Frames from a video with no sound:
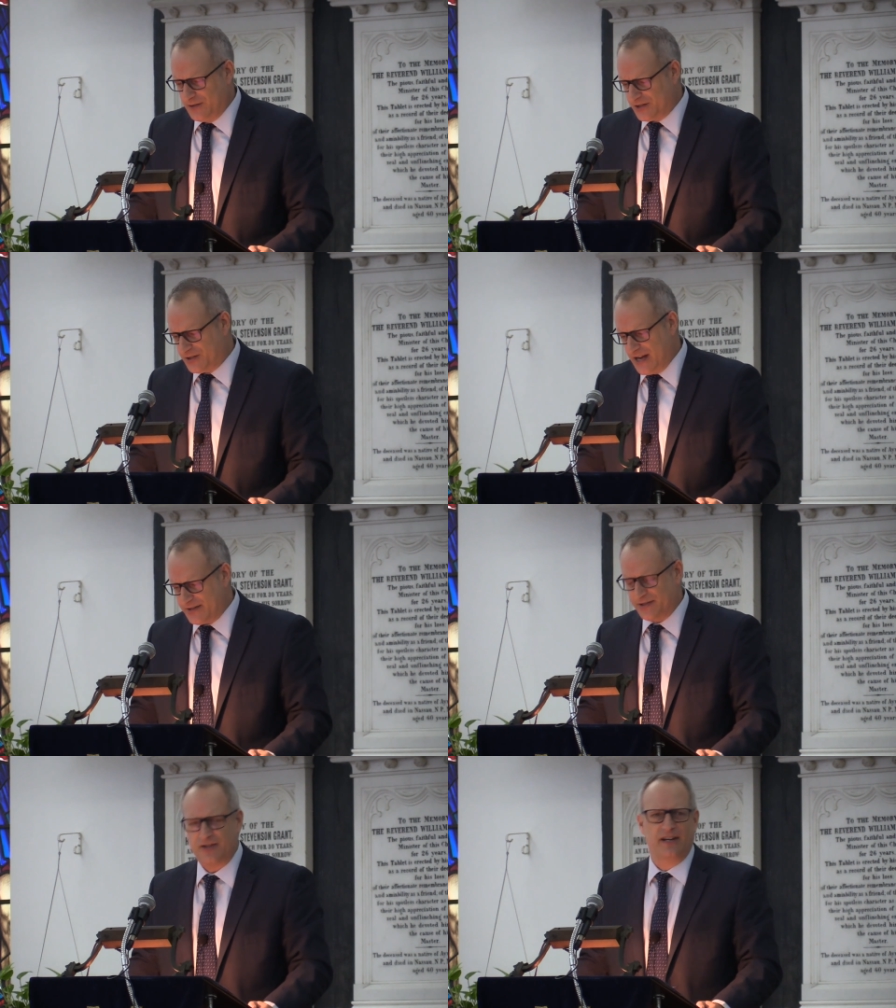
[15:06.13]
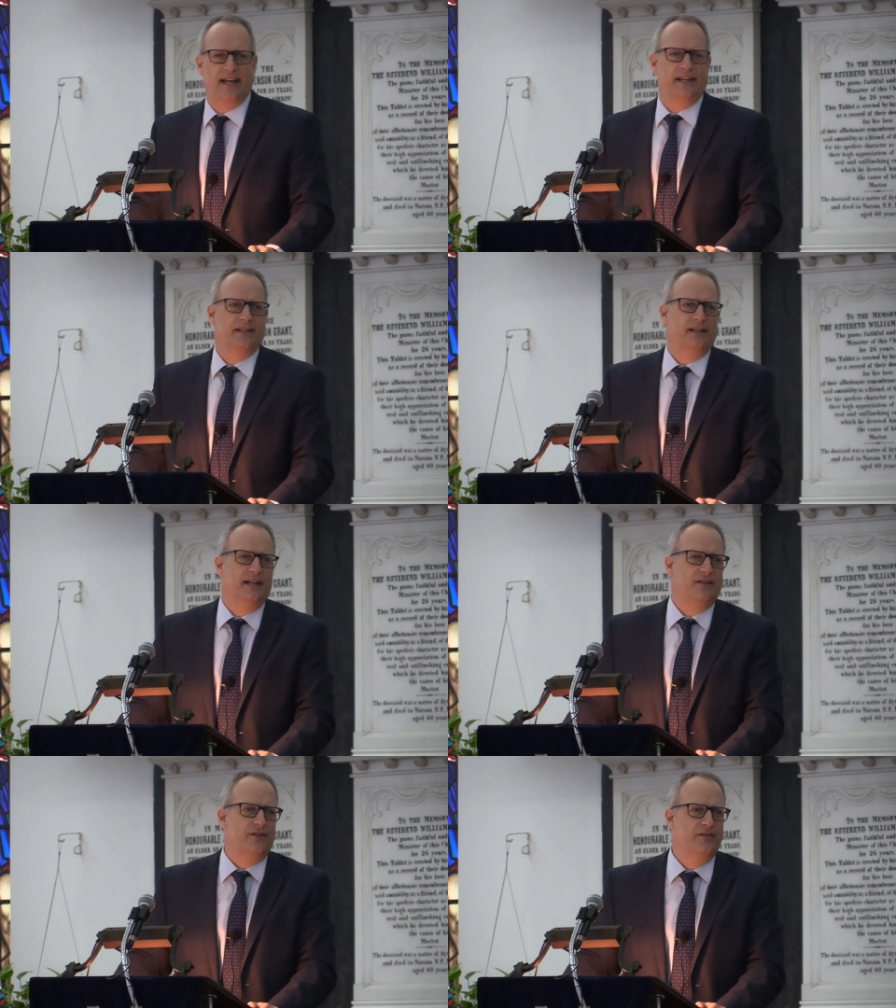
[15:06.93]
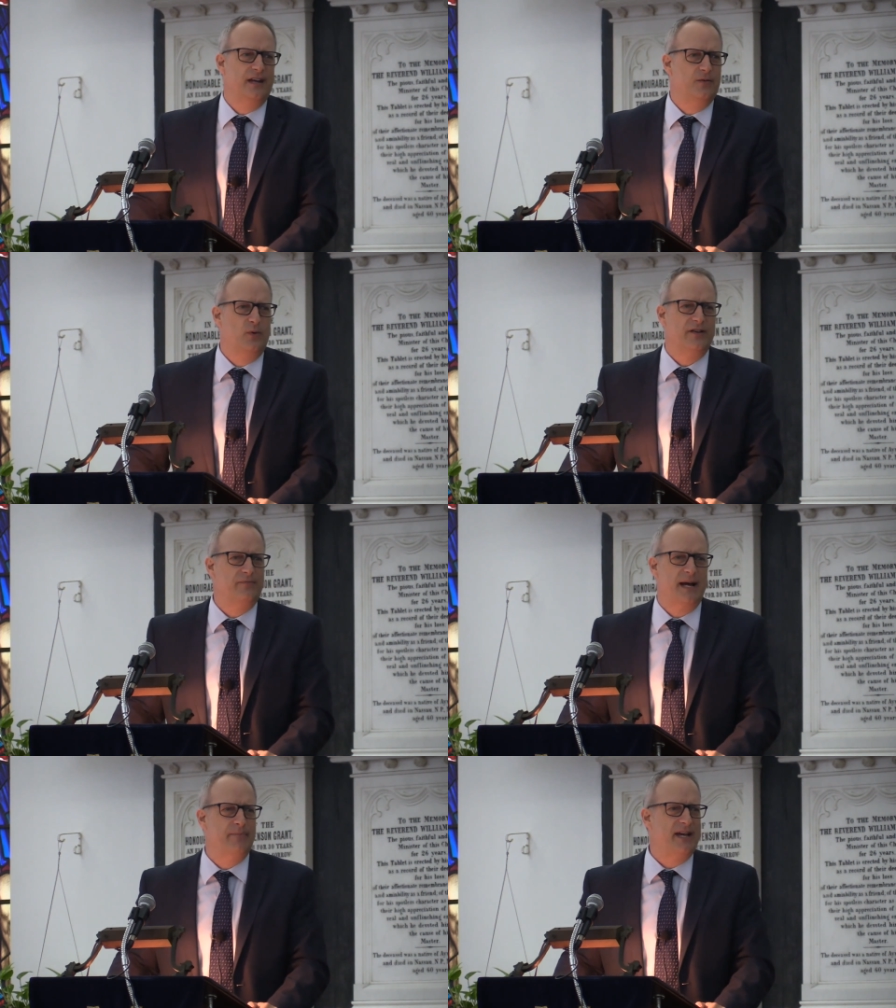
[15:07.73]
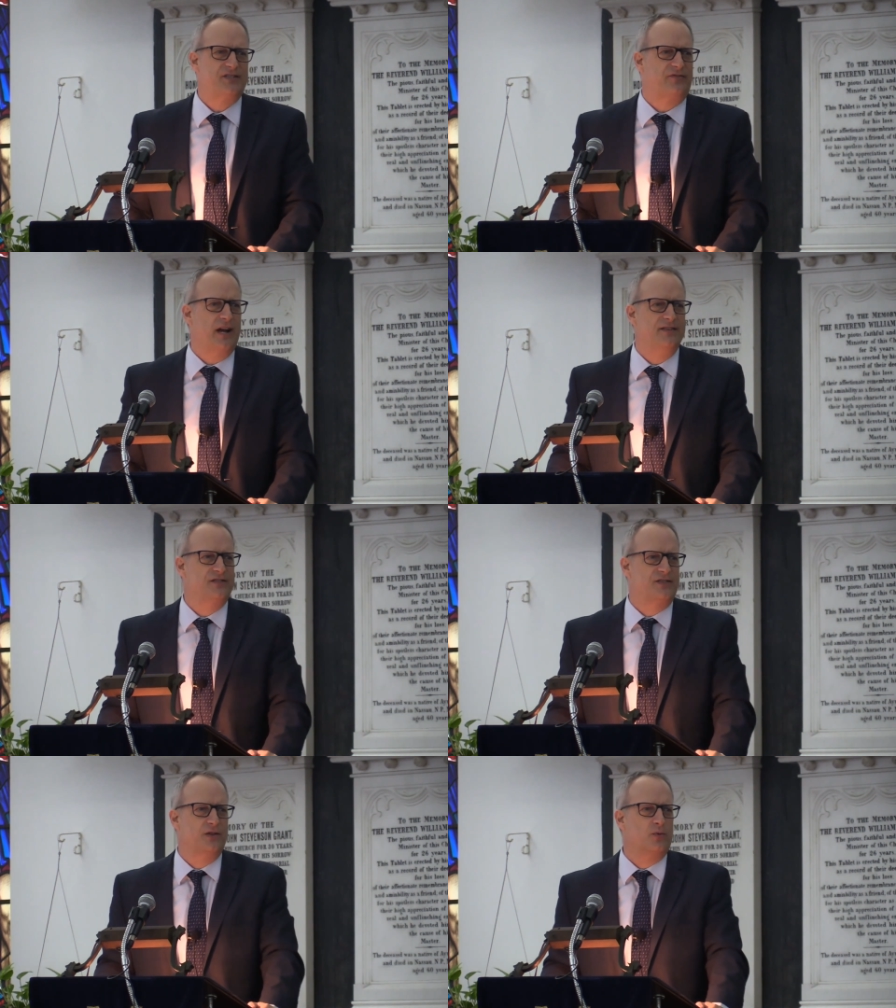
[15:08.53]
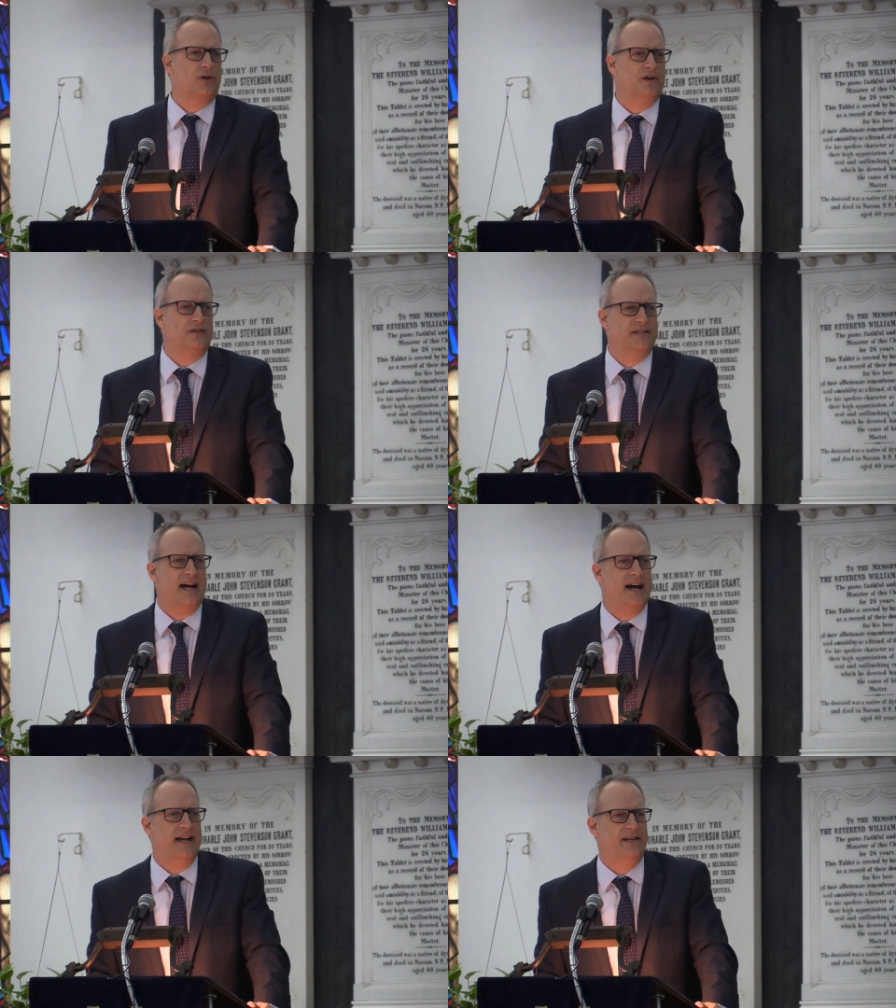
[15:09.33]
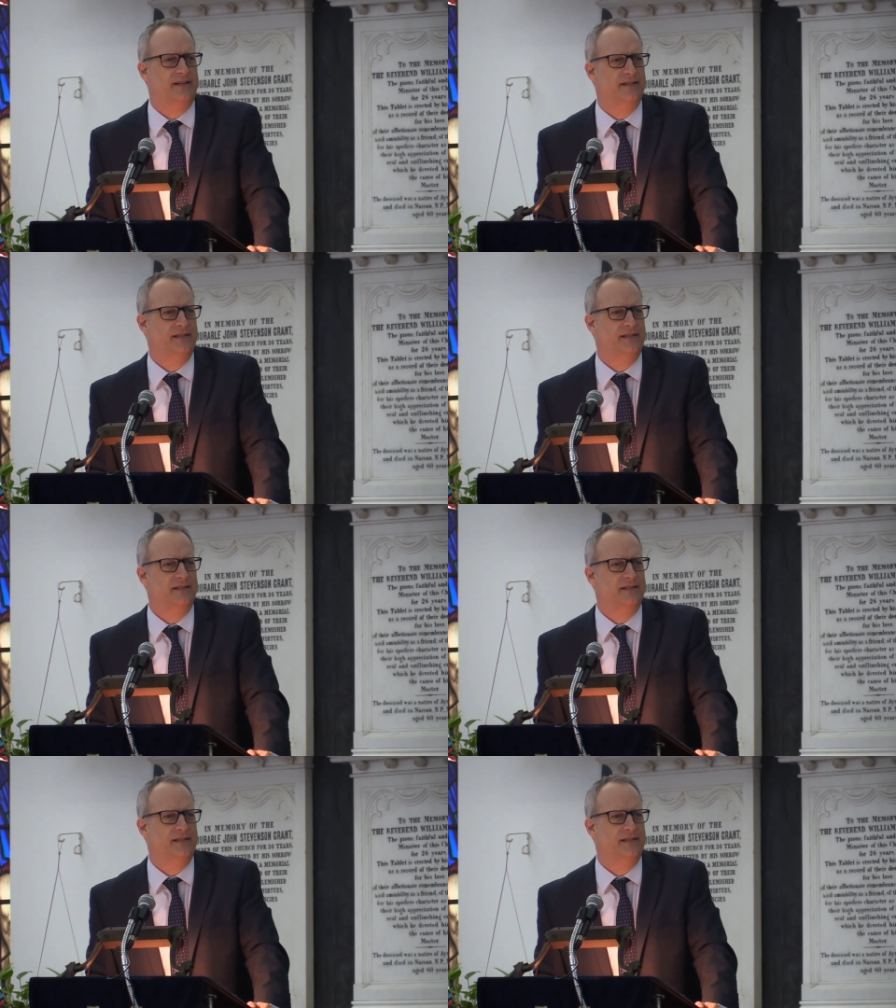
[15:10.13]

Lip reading: Just yesterday, I learned that one of my best friends in the world died.